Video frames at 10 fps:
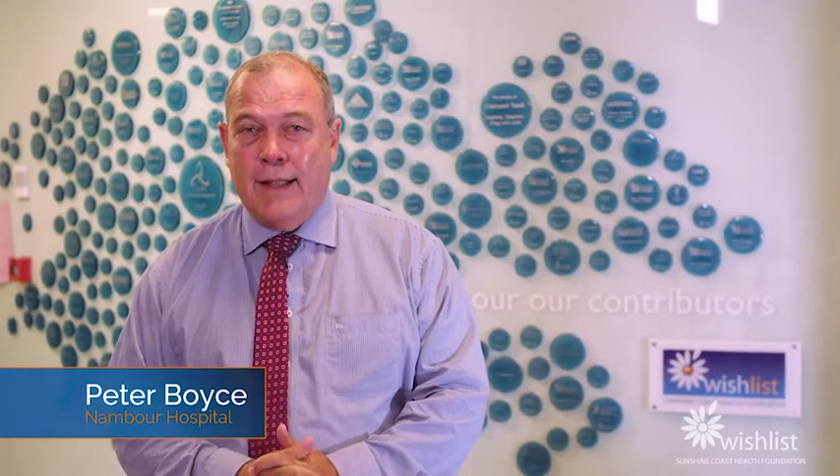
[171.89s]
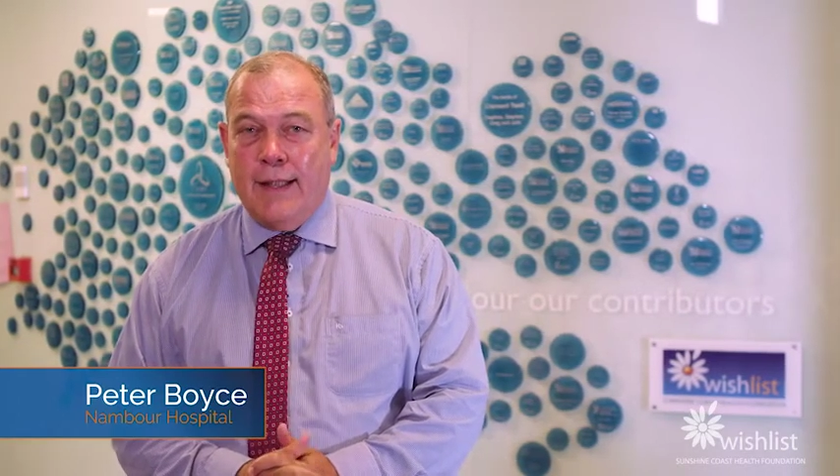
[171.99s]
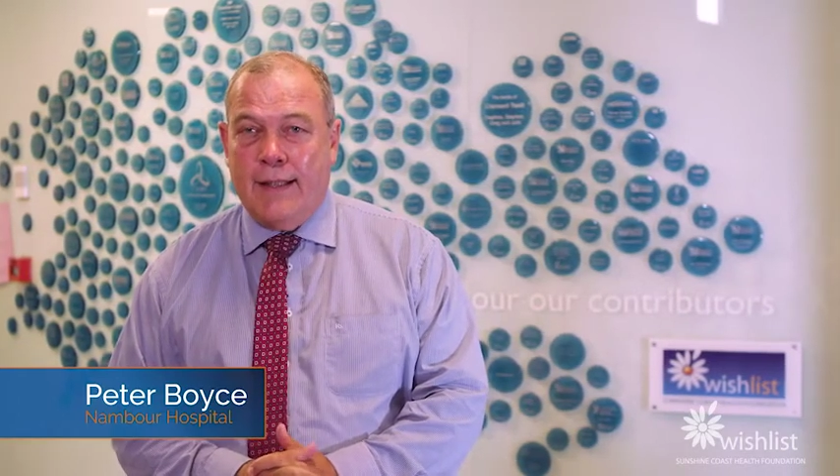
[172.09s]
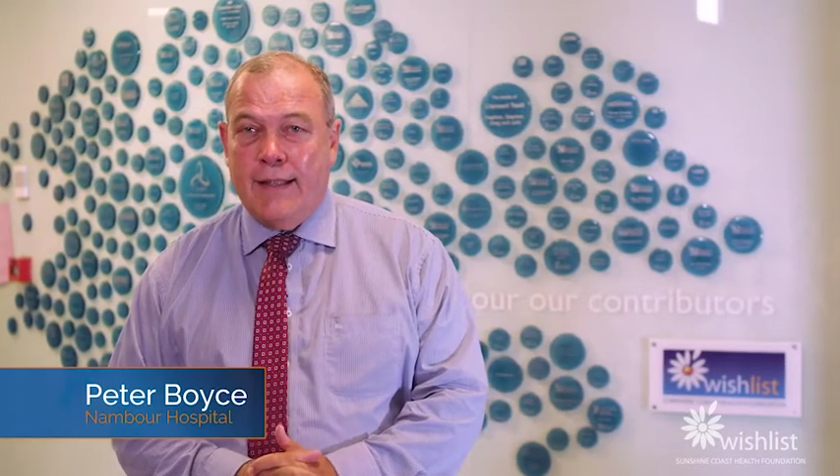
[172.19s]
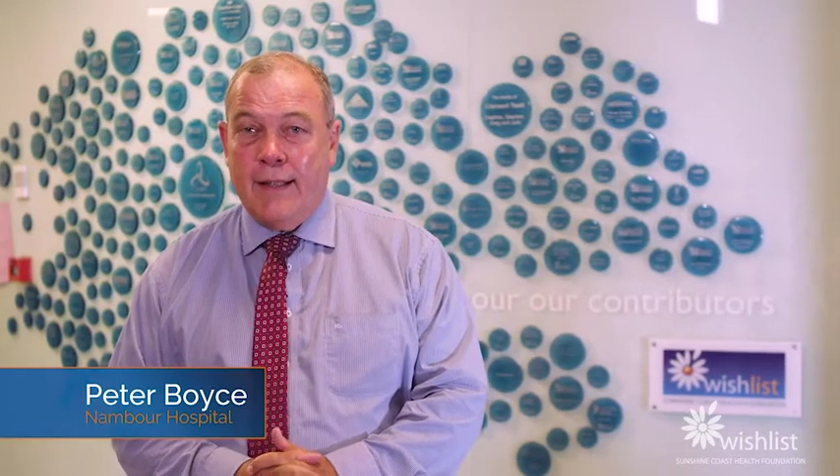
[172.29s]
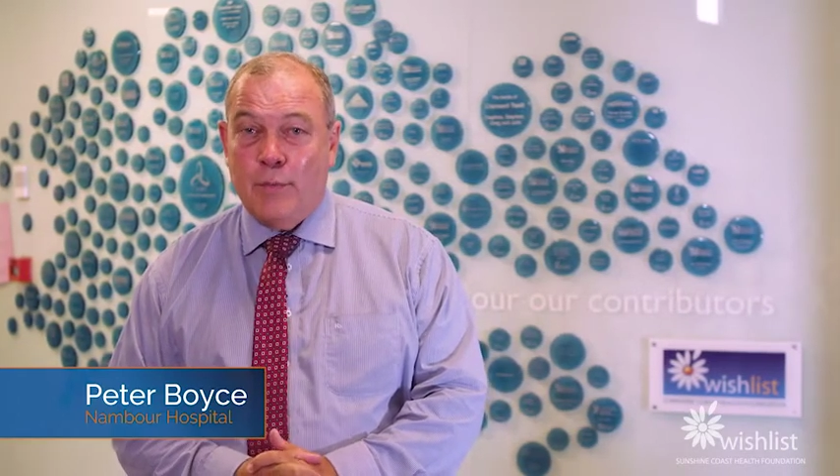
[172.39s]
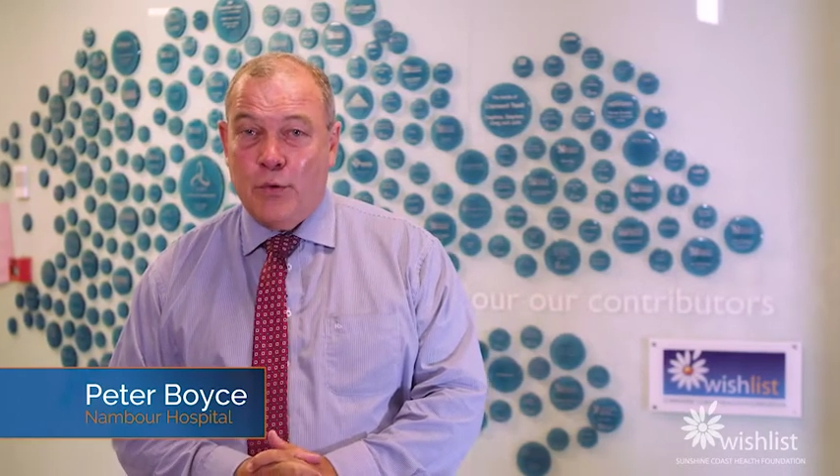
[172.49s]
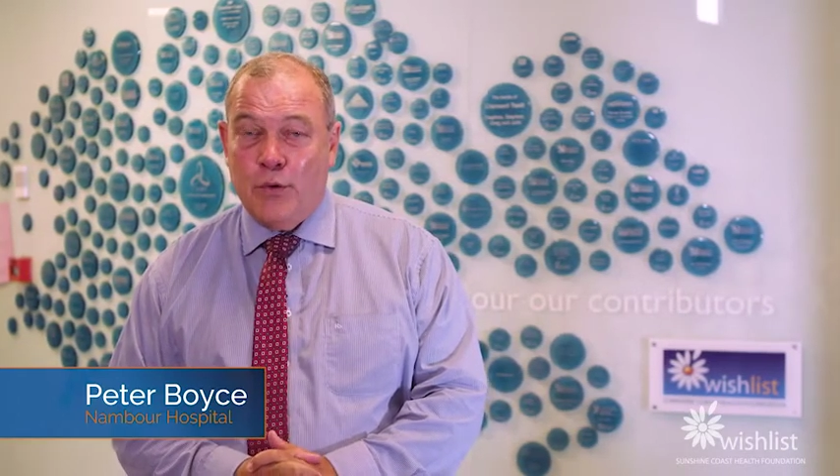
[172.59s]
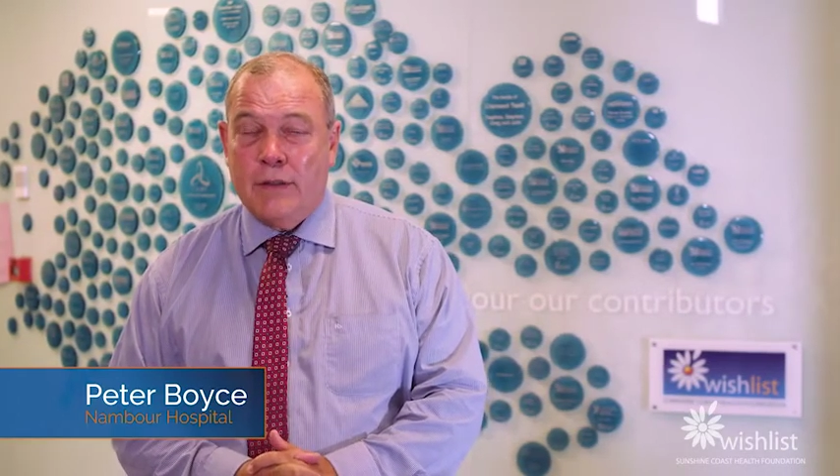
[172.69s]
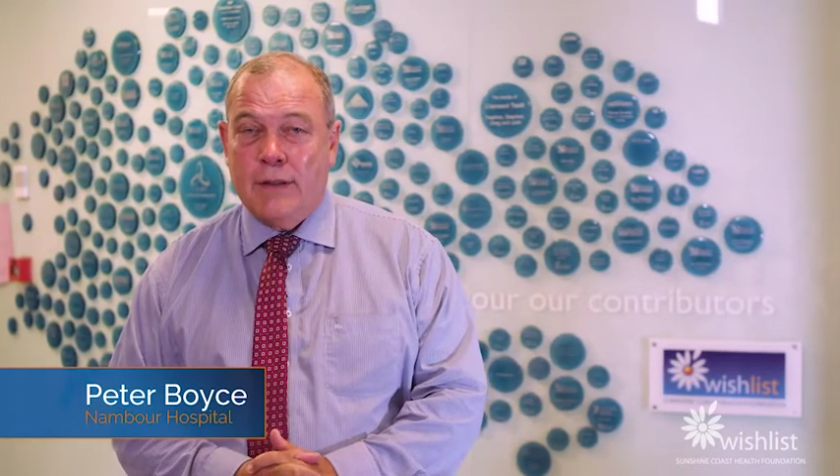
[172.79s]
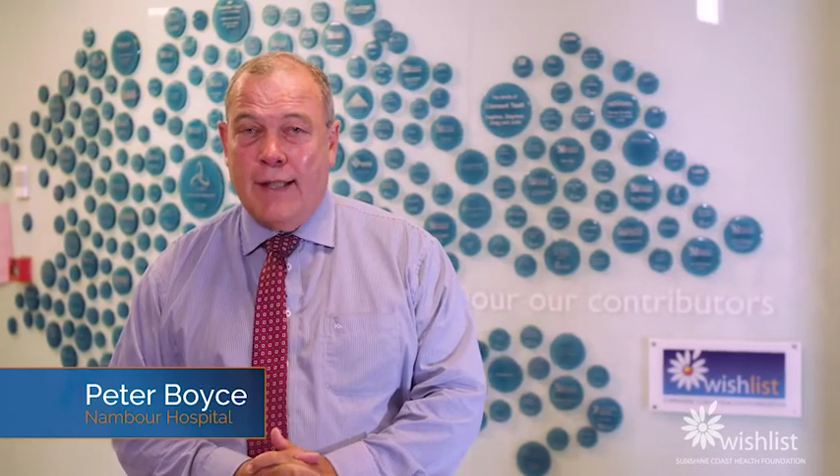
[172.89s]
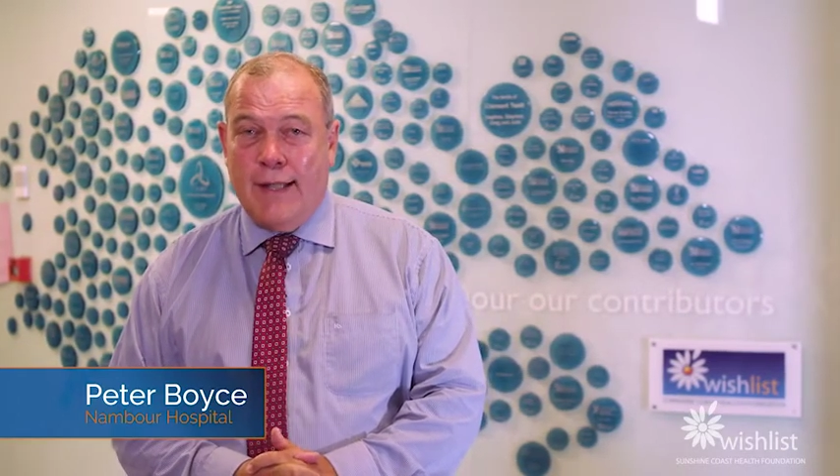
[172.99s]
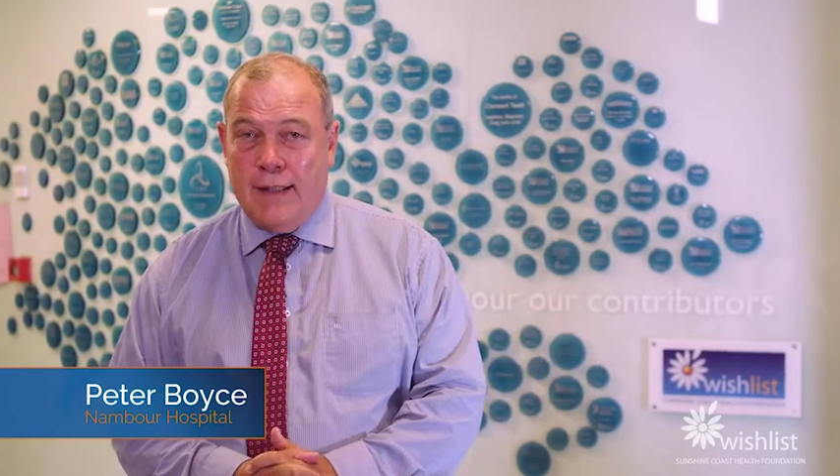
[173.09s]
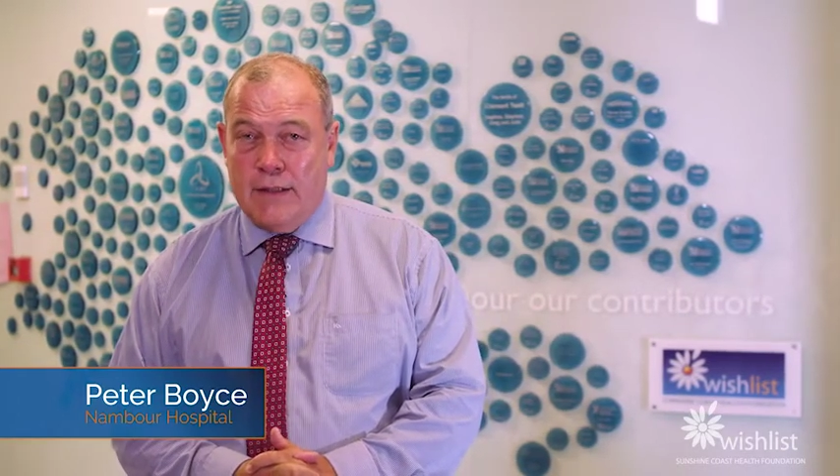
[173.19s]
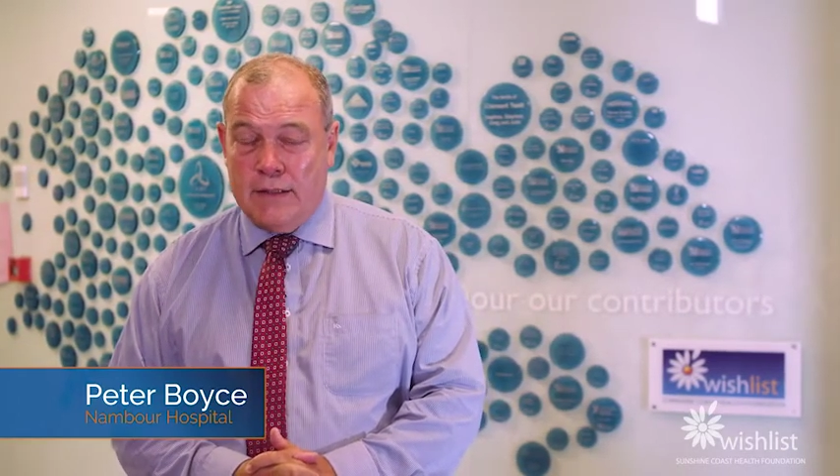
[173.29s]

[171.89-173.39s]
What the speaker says: at Nambour and